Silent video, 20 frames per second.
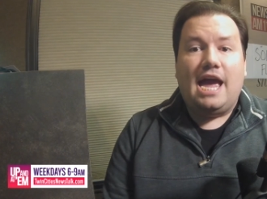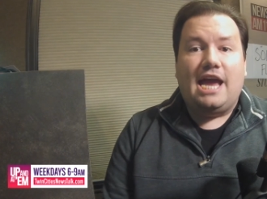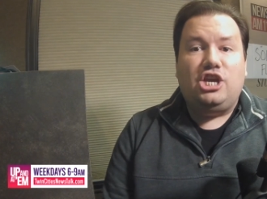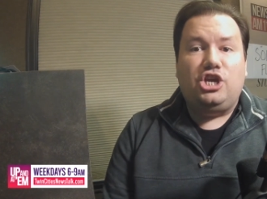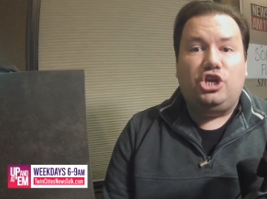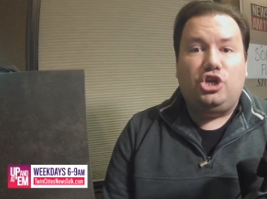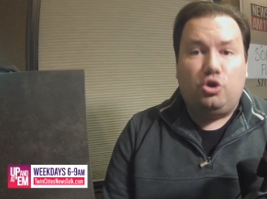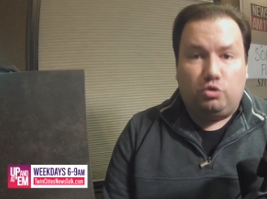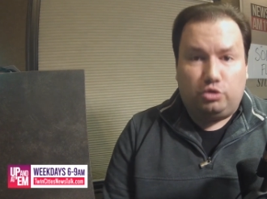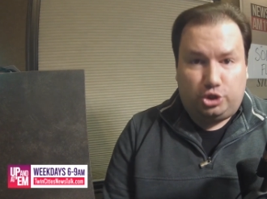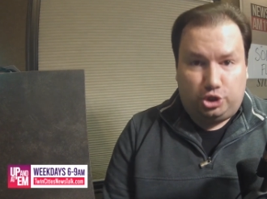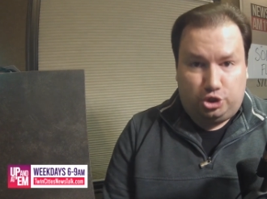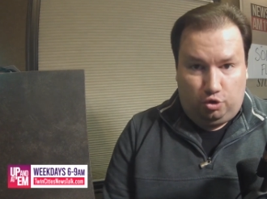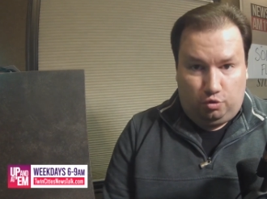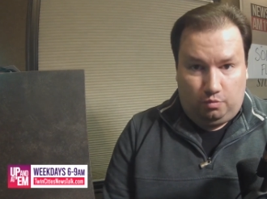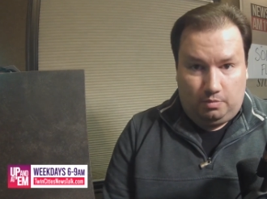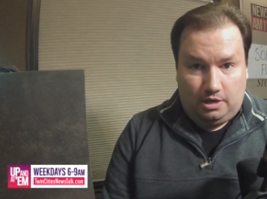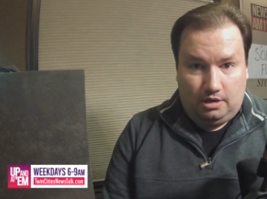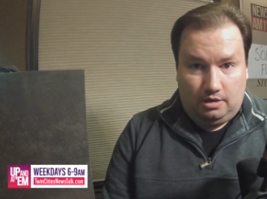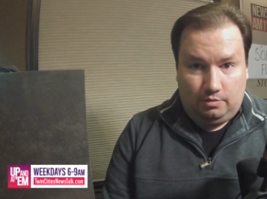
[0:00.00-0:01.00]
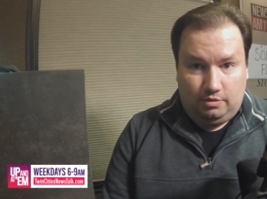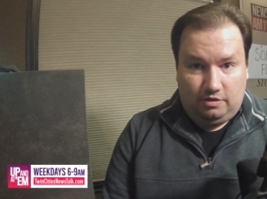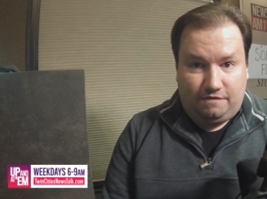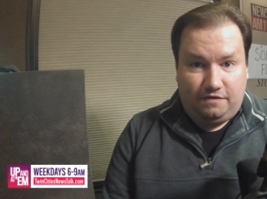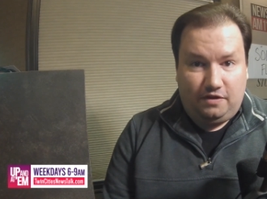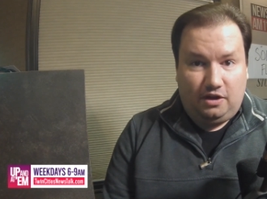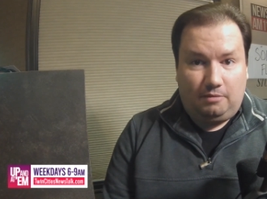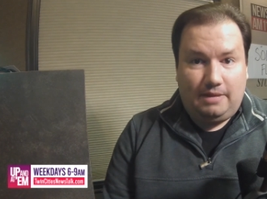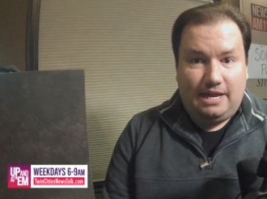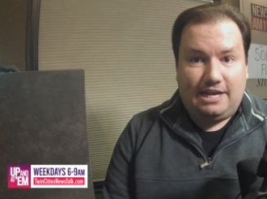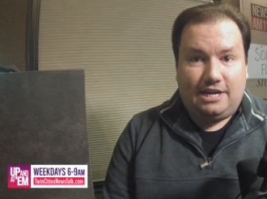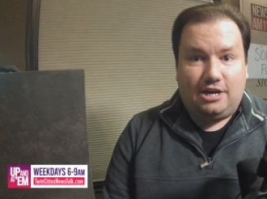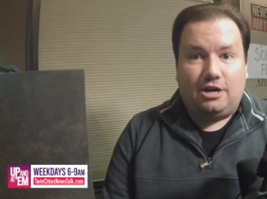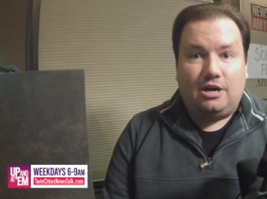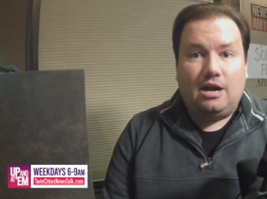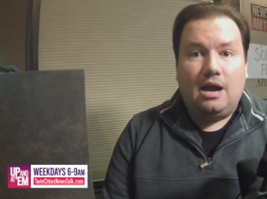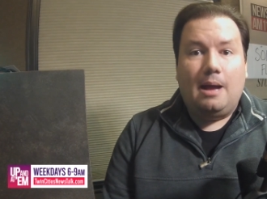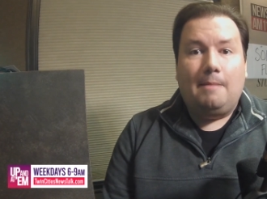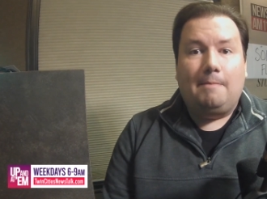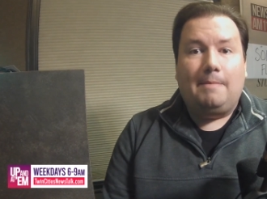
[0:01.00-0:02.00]
and YouTube with
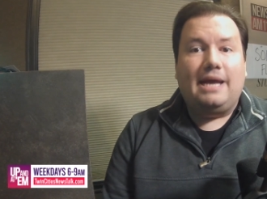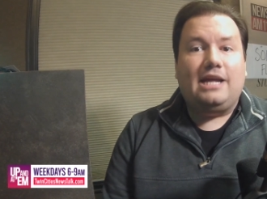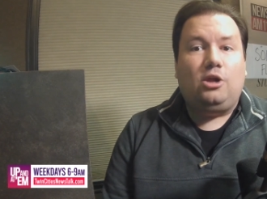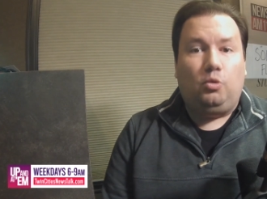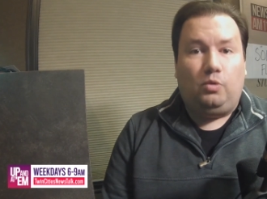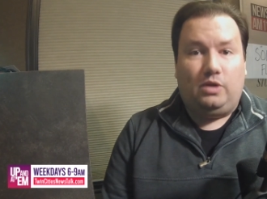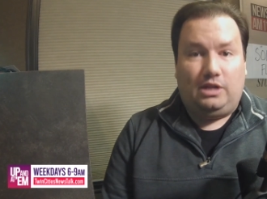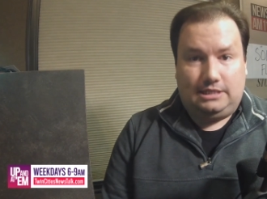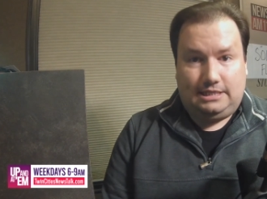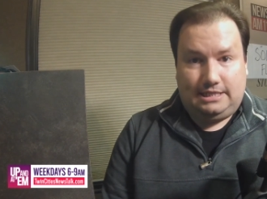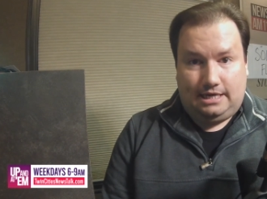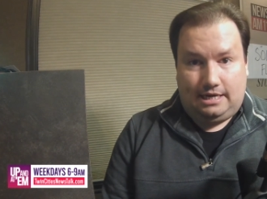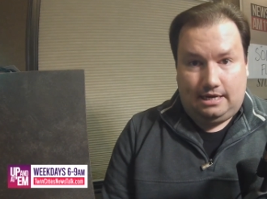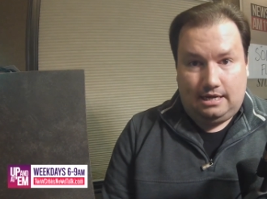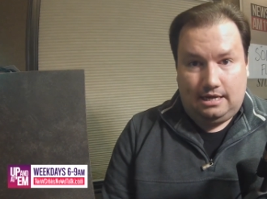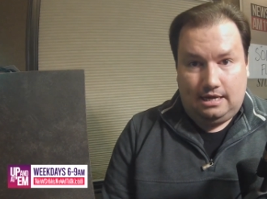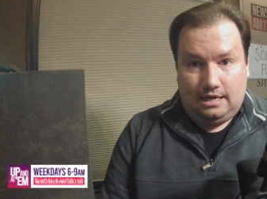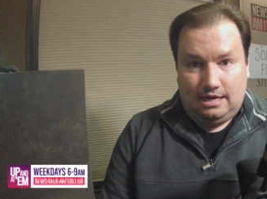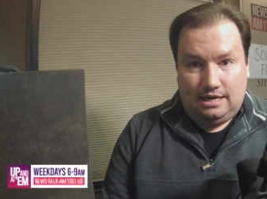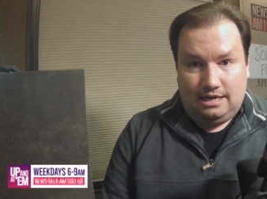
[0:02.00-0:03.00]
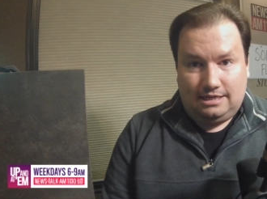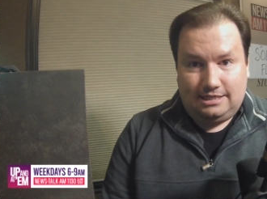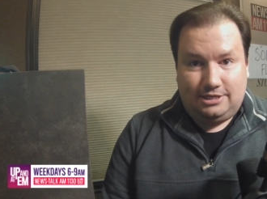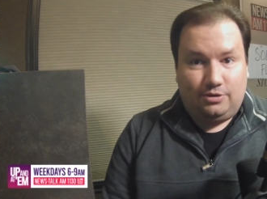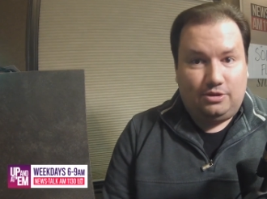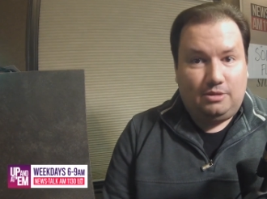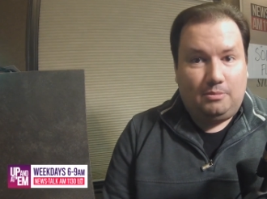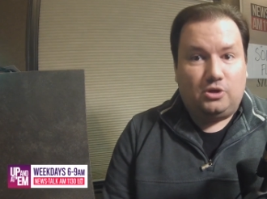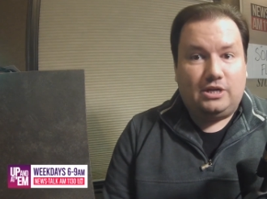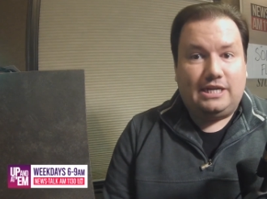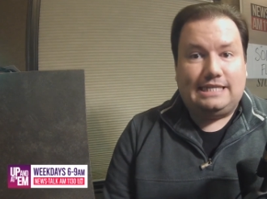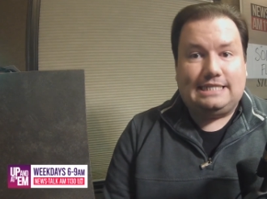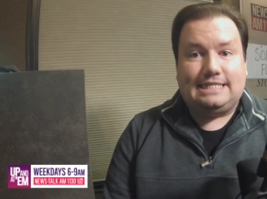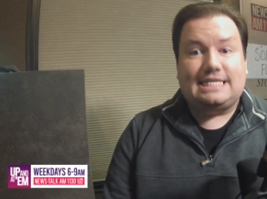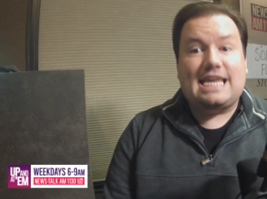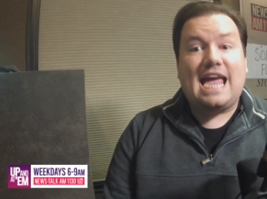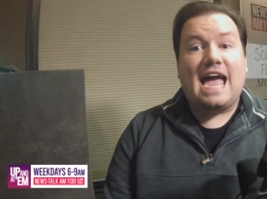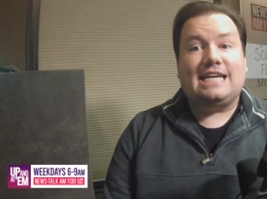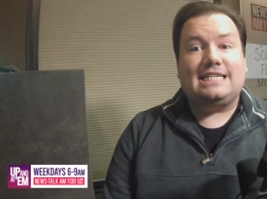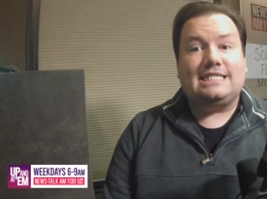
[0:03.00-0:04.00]
filmmaker Michael Wilson. See you in the morning at
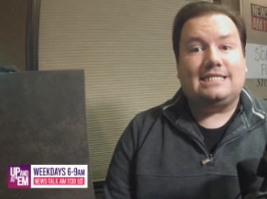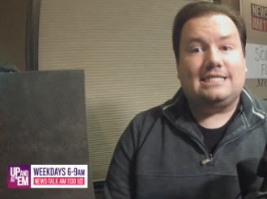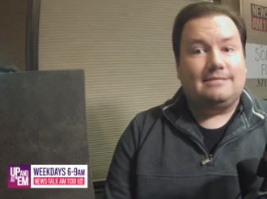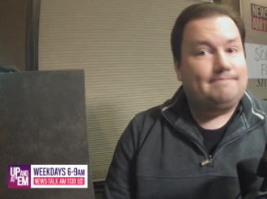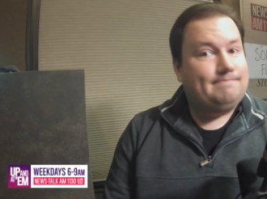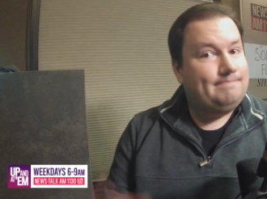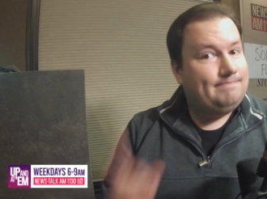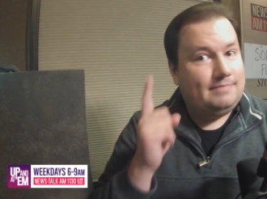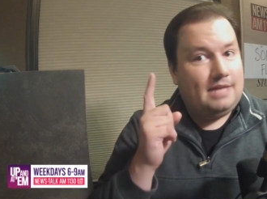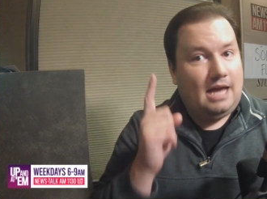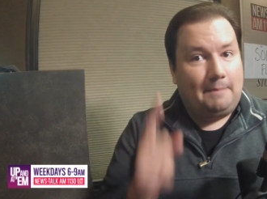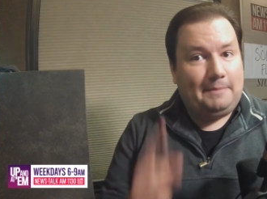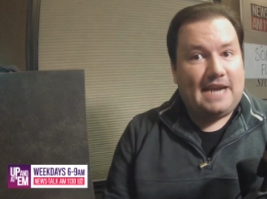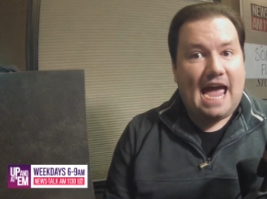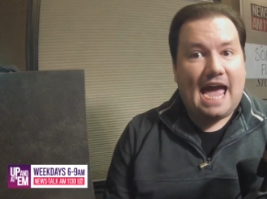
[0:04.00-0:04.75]
6. Up and